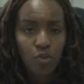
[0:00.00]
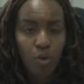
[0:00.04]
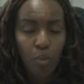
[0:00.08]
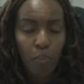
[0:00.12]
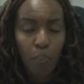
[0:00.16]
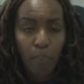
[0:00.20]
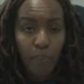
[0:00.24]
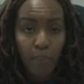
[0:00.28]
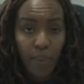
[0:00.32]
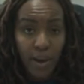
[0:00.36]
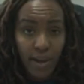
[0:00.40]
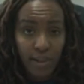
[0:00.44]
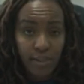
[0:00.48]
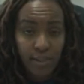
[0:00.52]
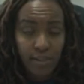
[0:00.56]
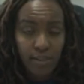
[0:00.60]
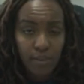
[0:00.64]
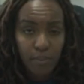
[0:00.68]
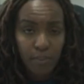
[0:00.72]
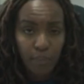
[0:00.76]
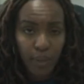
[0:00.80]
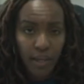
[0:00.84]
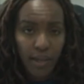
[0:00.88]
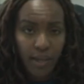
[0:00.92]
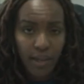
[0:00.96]

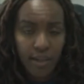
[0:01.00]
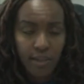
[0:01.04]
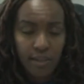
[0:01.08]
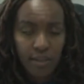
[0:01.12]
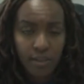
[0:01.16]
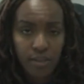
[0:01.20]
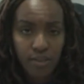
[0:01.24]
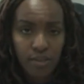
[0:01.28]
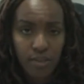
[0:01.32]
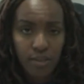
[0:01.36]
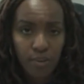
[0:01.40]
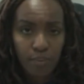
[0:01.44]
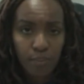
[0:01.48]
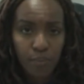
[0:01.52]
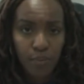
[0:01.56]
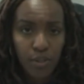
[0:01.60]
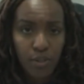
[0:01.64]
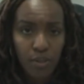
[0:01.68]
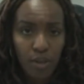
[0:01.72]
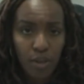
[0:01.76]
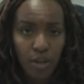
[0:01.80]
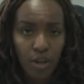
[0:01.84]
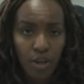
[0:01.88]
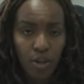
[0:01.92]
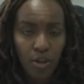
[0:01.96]
robust mechanisms
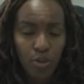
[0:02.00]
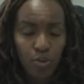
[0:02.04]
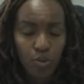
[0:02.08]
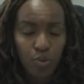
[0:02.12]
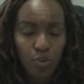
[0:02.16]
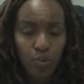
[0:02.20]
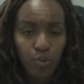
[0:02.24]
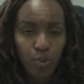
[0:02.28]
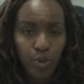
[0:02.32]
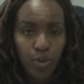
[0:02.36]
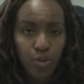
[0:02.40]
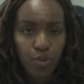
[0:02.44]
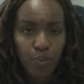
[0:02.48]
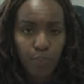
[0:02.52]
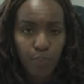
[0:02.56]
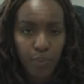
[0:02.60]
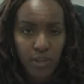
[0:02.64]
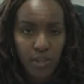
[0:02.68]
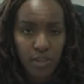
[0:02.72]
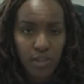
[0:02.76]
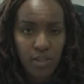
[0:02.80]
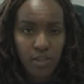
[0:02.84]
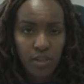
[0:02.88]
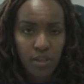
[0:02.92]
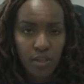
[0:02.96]
through which
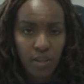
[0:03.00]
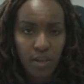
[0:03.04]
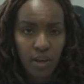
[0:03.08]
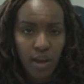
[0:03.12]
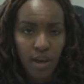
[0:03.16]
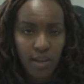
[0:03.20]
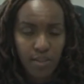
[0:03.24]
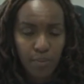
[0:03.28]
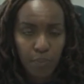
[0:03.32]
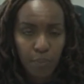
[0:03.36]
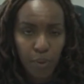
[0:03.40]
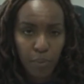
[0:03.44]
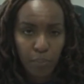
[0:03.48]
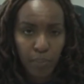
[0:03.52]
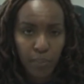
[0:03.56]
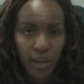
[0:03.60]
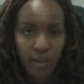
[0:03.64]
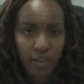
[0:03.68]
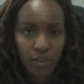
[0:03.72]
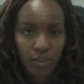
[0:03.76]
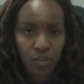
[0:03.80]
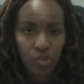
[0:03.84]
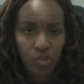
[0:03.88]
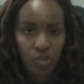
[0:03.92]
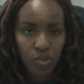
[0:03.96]
PET has been
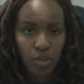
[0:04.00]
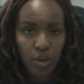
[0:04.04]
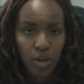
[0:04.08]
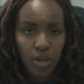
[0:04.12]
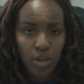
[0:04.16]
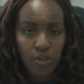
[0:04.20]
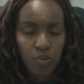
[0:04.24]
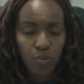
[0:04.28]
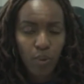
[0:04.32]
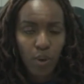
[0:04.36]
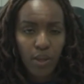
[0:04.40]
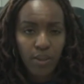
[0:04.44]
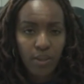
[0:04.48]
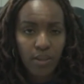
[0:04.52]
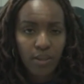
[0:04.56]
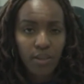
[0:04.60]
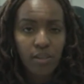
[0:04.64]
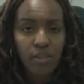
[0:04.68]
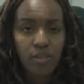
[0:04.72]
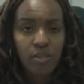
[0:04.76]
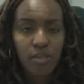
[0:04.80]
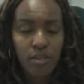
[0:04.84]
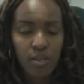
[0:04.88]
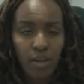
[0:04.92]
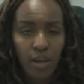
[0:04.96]
managed. So I think
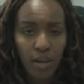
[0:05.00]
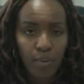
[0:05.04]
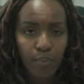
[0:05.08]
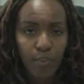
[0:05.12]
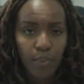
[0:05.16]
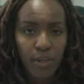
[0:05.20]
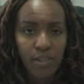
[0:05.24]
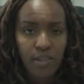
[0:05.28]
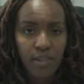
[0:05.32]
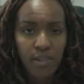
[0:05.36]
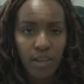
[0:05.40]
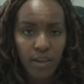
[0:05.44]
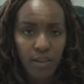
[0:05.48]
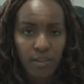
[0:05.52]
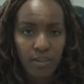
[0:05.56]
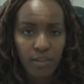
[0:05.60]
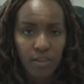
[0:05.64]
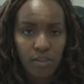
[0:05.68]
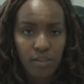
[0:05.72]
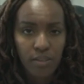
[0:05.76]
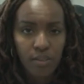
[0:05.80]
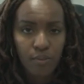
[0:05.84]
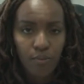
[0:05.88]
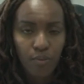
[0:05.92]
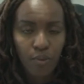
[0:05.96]
it's time as
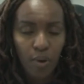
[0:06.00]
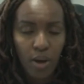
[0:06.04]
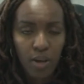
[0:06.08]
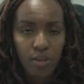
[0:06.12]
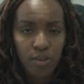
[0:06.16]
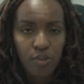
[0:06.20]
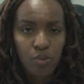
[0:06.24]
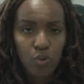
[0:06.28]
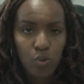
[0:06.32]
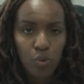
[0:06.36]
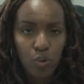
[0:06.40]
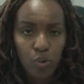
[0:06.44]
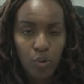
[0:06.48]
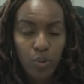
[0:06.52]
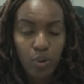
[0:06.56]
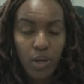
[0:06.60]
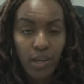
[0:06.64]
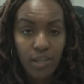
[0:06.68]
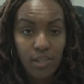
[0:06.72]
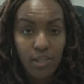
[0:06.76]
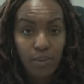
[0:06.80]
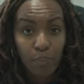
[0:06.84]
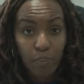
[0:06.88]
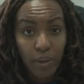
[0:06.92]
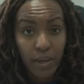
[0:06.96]
Kenyans for us to look
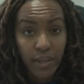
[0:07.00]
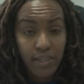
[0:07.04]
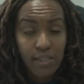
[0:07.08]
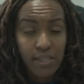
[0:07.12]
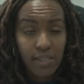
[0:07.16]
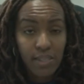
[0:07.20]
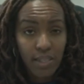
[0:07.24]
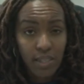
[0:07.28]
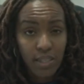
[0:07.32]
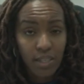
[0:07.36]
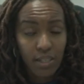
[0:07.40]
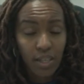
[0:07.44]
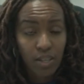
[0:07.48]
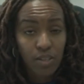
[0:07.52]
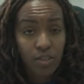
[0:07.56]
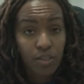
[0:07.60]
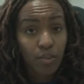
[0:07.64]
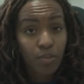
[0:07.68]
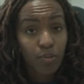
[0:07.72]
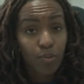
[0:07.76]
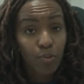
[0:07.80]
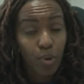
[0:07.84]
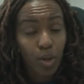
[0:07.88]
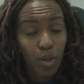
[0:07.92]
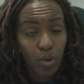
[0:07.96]
at plastic in a
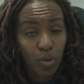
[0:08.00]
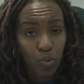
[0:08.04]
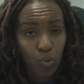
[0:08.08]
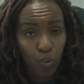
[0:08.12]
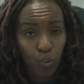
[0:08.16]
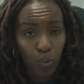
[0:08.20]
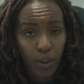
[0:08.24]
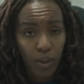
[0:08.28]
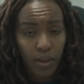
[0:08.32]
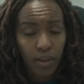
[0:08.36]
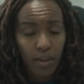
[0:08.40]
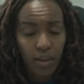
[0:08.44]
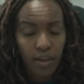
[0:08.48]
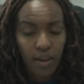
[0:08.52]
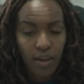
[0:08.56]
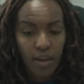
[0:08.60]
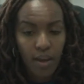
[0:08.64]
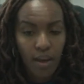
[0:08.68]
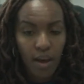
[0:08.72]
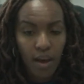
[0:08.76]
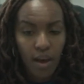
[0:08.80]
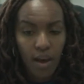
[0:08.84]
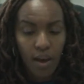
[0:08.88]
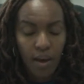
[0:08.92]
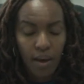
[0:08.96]
different way,
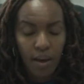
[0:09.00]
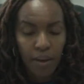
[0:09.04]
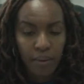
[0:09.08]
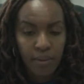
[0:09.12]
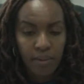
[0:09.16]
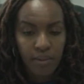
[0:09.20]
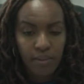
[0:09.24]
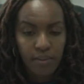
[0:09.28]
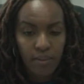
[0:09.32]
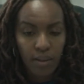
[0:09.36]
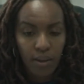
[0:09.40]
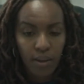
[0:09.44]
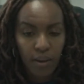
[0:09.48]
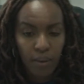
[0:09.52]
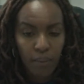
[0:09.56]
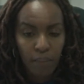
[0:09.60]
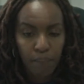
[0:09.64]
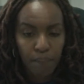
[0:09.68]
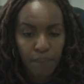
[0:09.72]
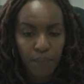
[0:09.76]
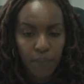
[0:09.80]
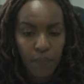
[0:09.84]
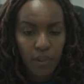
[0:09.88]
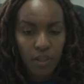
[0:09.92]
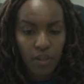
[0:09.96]
and
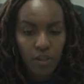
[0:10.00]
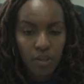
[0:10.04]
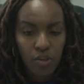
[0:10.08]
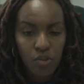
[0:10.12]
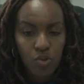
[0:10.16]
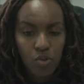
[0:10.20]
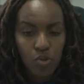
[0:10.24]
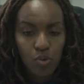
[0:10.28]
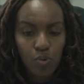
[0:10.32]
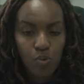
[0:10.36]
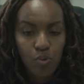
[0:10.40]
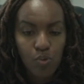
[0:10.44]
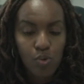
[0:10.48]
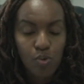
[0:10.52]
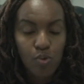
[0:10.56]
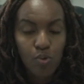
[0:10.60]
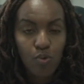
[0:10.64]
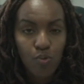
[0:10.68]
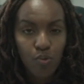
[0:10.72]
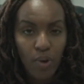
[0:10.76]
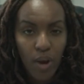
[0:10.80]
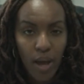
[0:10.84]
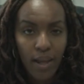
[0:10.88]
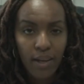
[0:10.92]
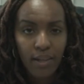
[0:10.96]
to
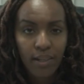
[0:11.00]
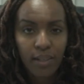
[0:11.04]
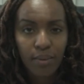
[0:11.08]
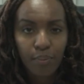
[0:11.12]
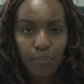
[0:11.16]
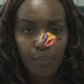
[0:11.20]
rally